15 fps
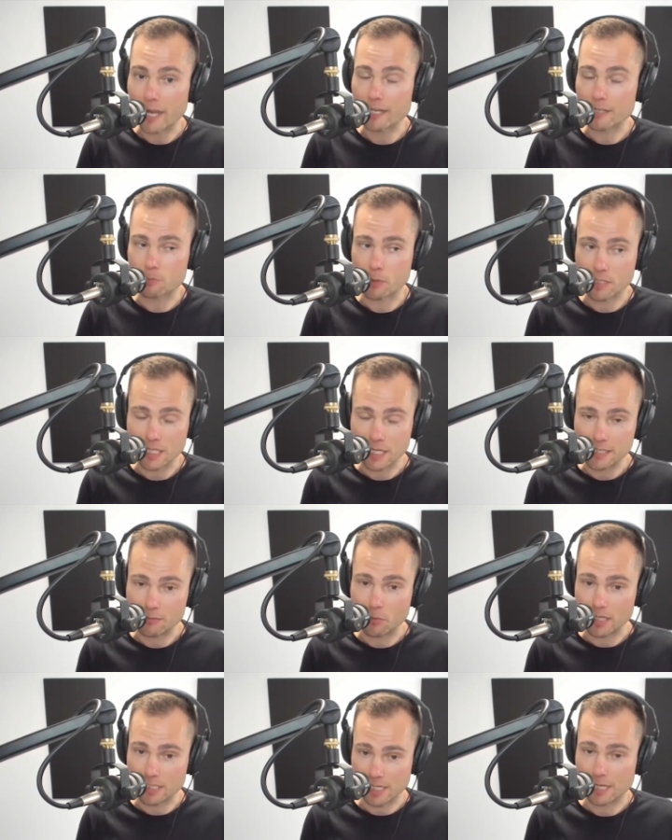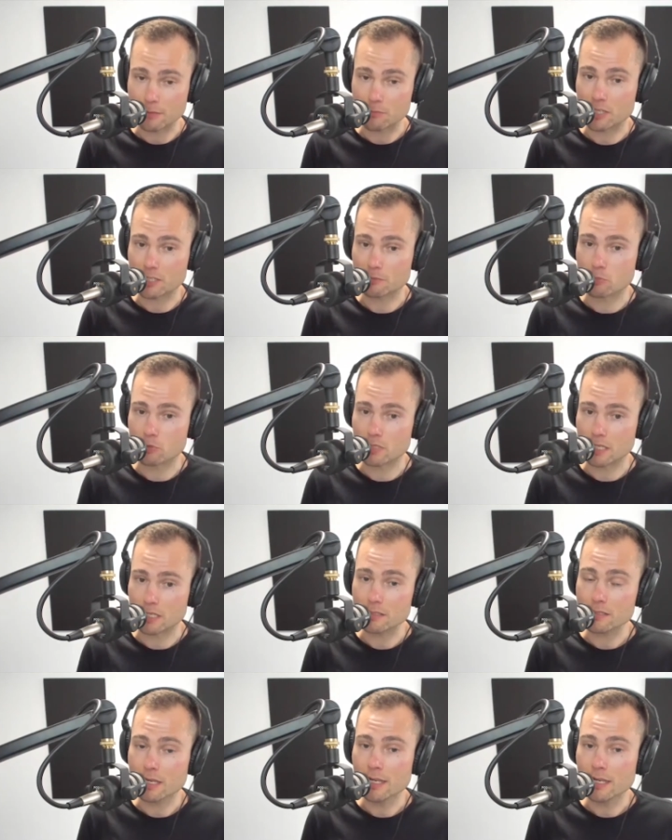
expertise and my team's expertise,